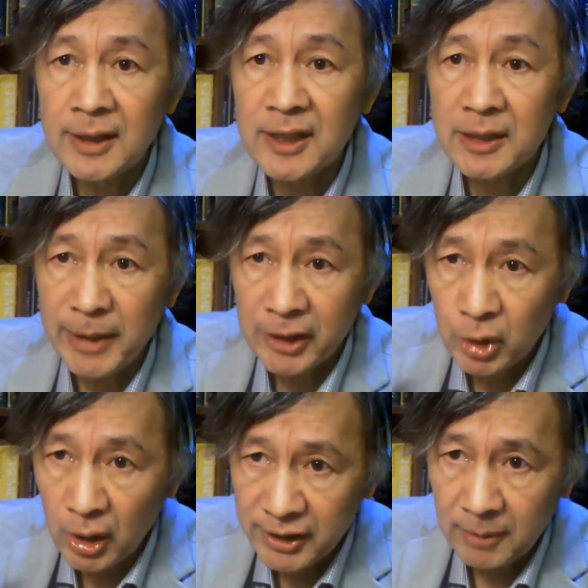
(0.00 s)
in
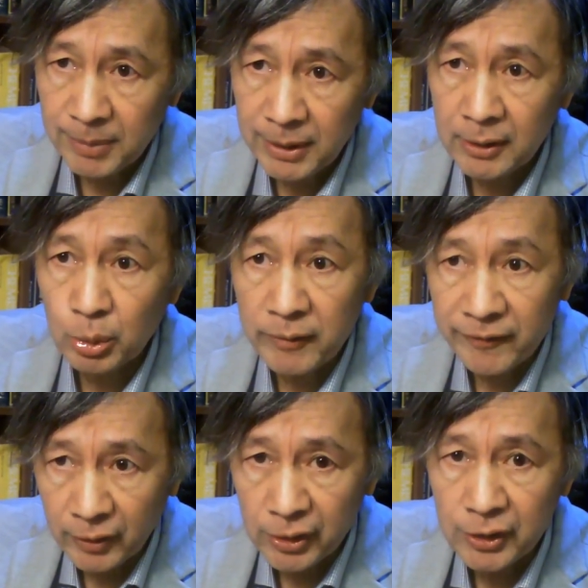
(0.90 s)
spectroscopy
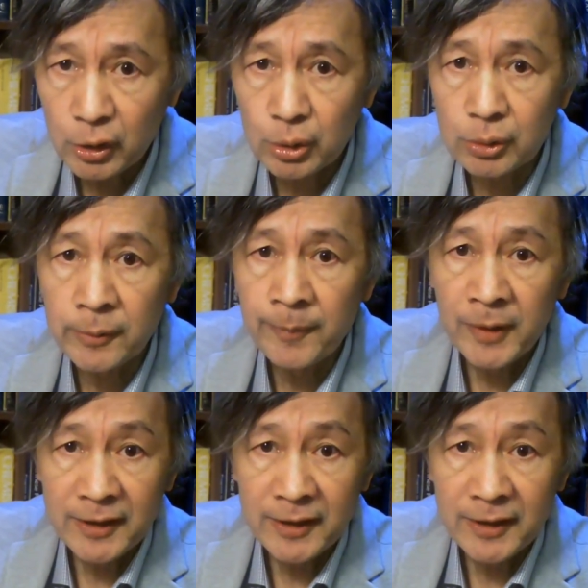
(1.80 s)
refers to